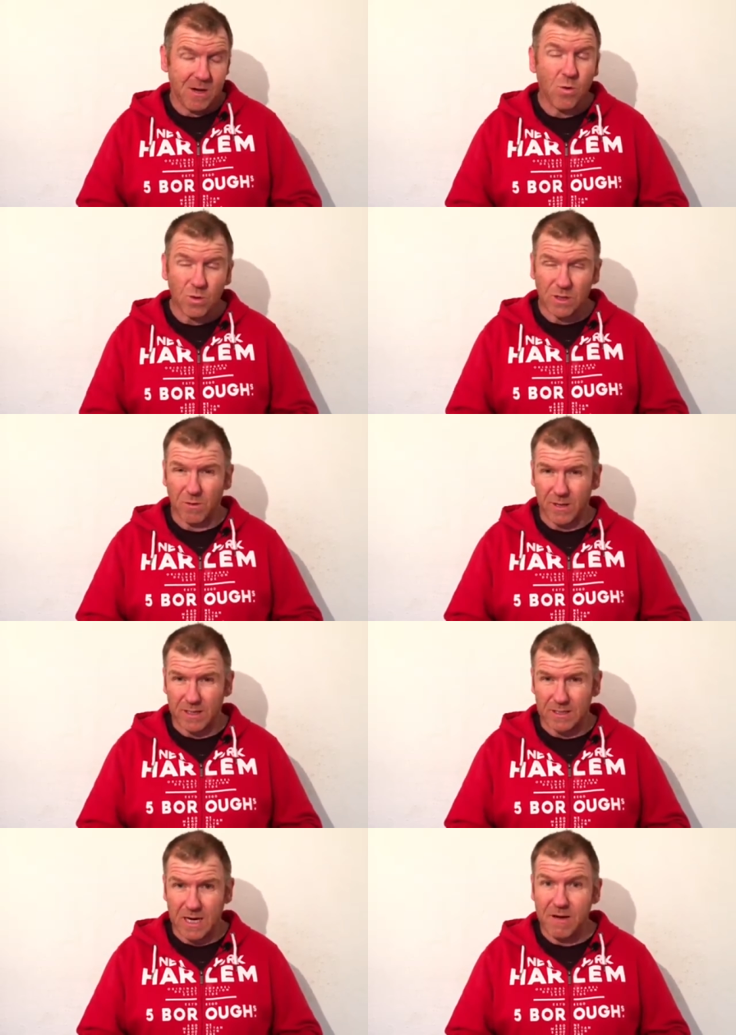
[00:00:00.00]
Also,
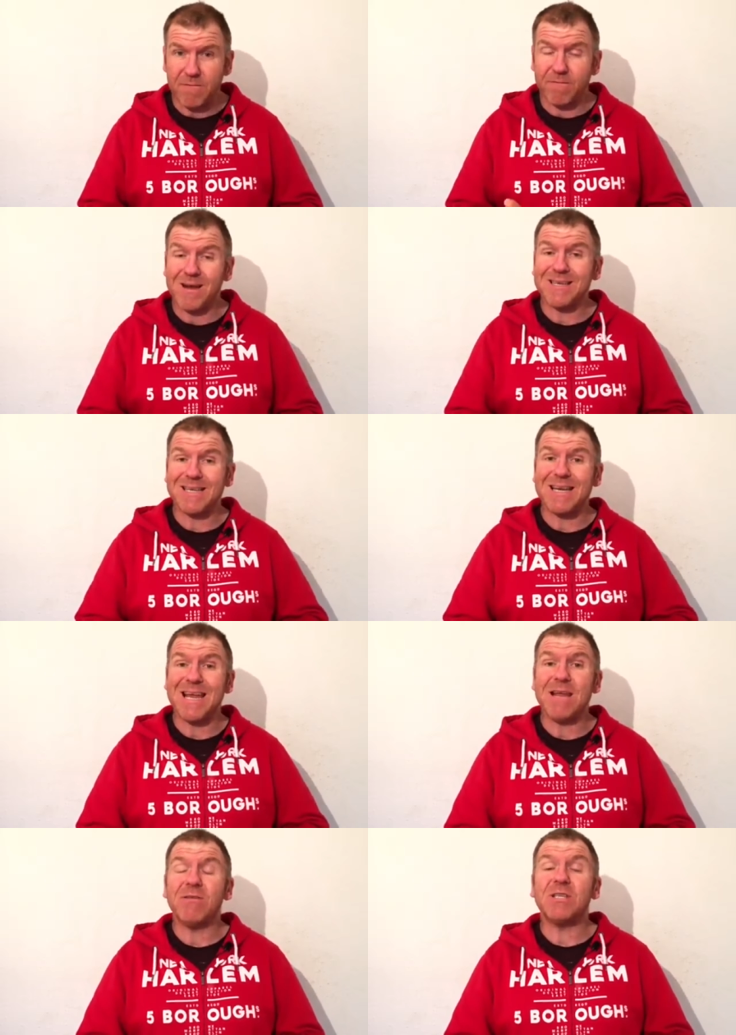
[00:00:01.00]
they say facing
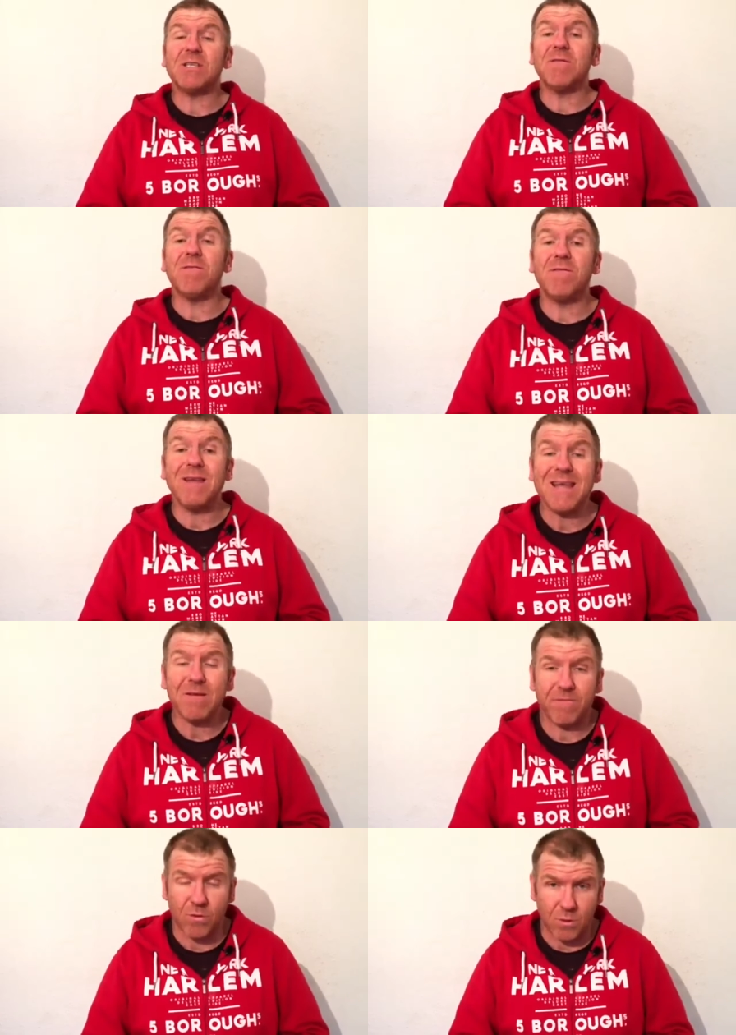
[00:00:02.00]
even
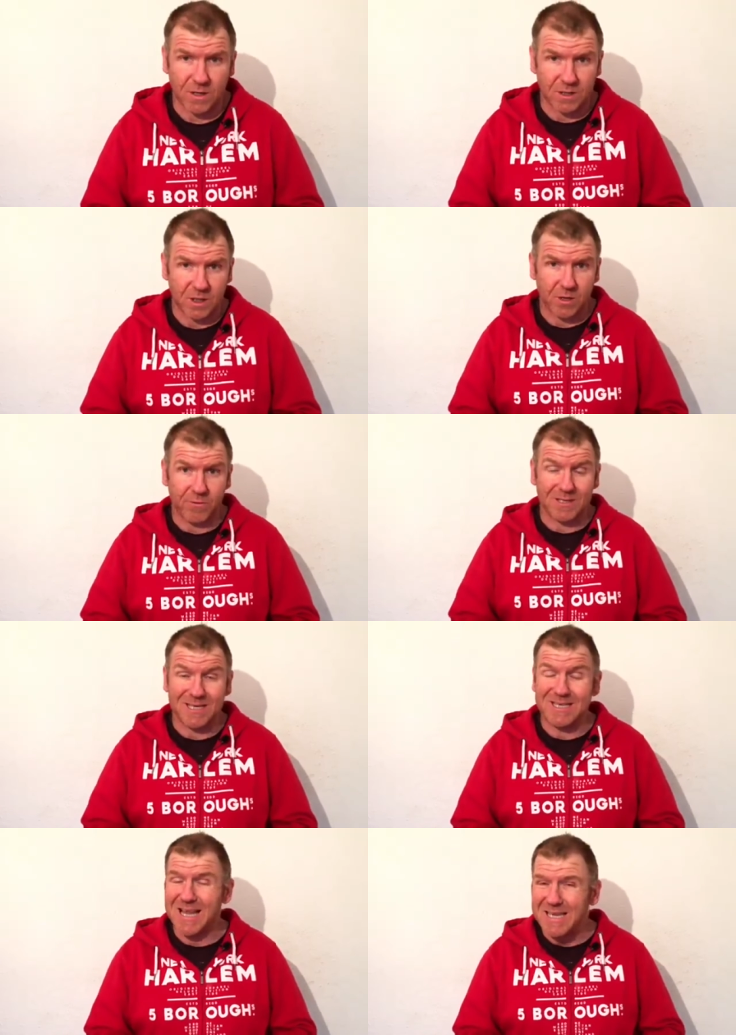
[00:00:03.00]
severe food
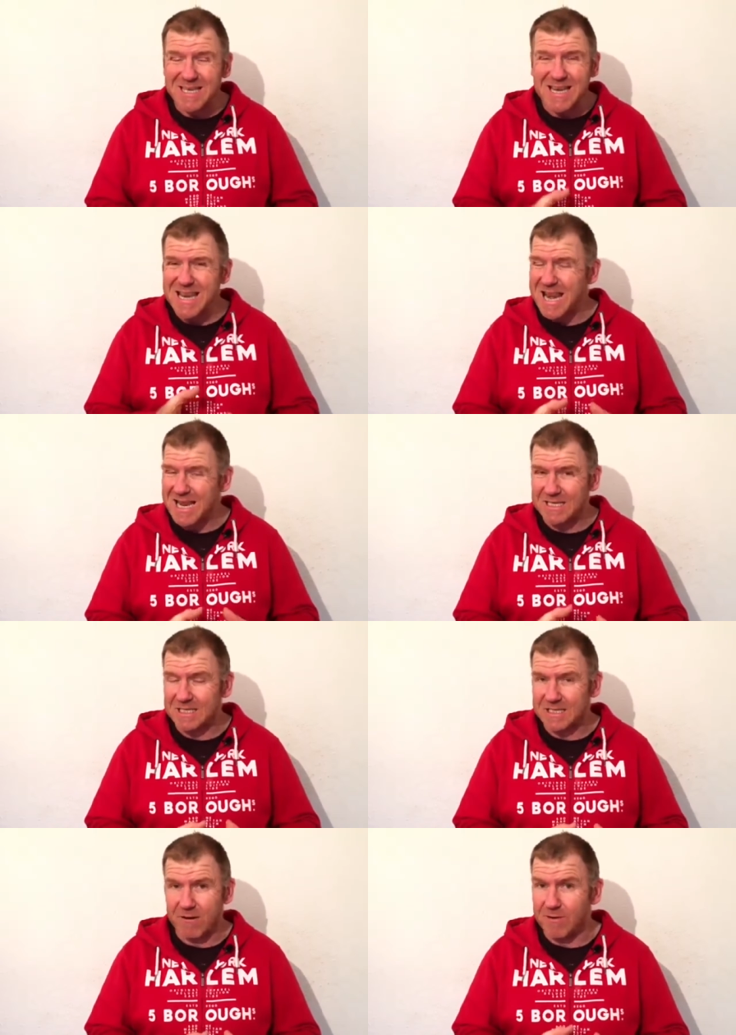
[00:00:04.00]
insecurity doesn't
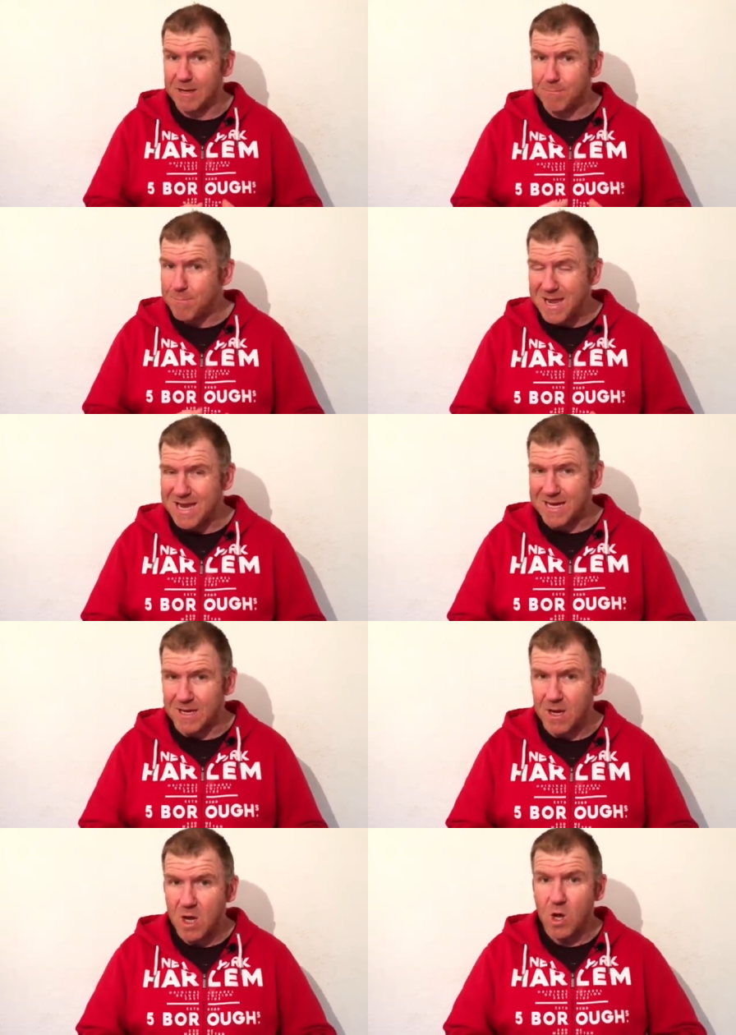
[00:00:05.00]
necessarily
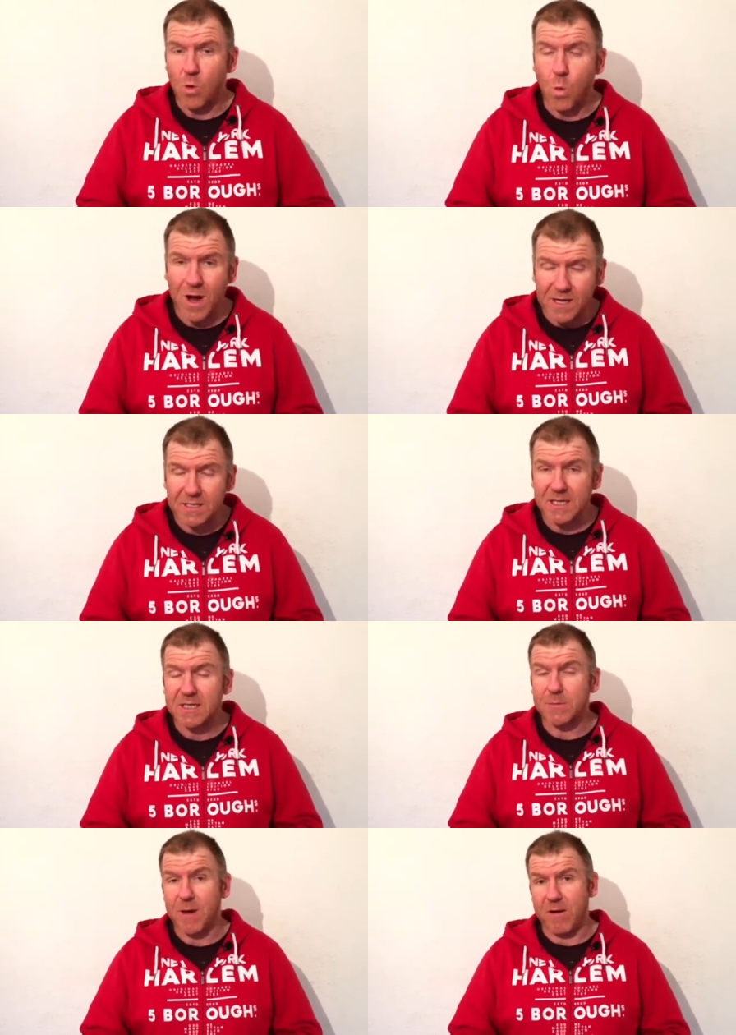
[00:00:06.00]
mean one is
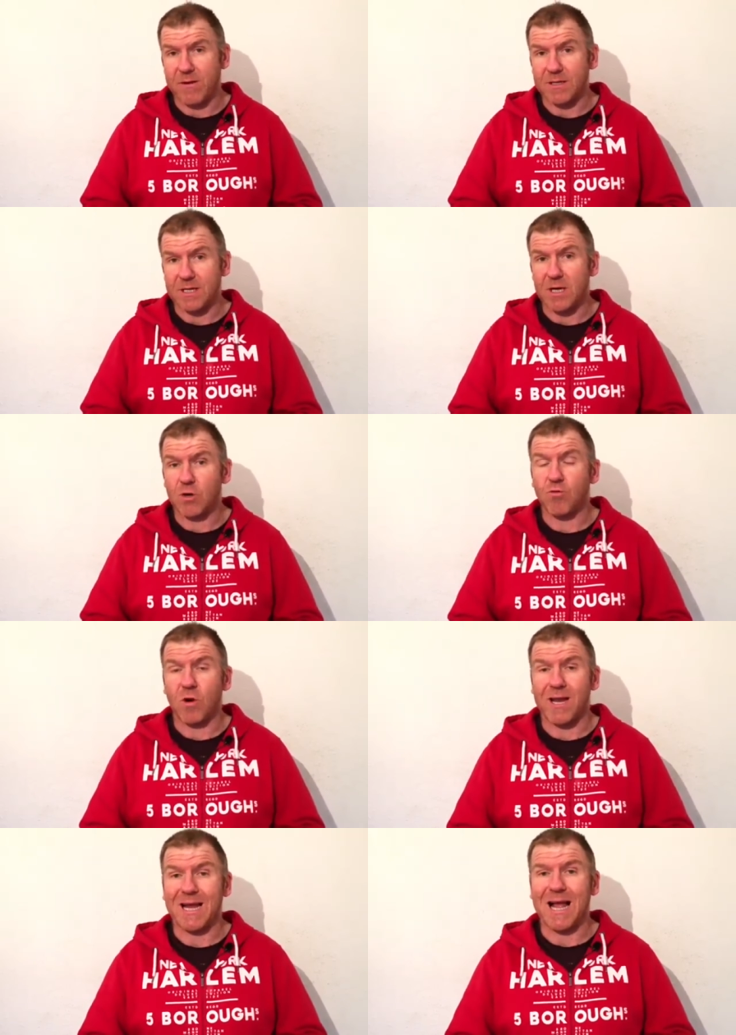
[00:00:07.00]
experiencing
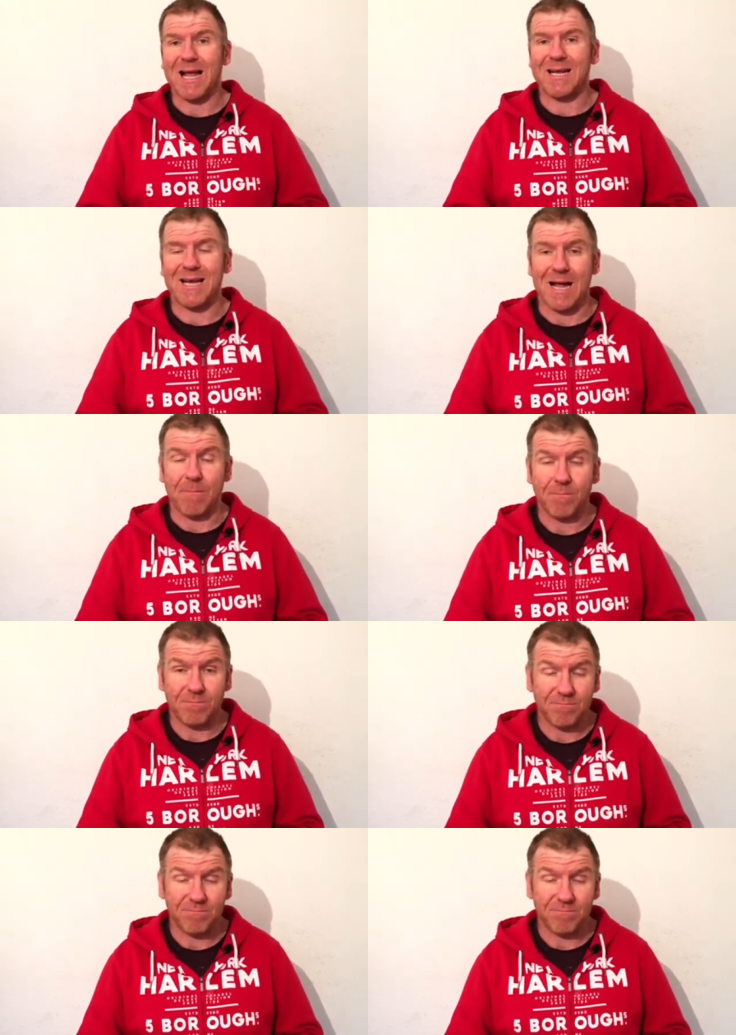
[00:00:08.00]
chronic hunger.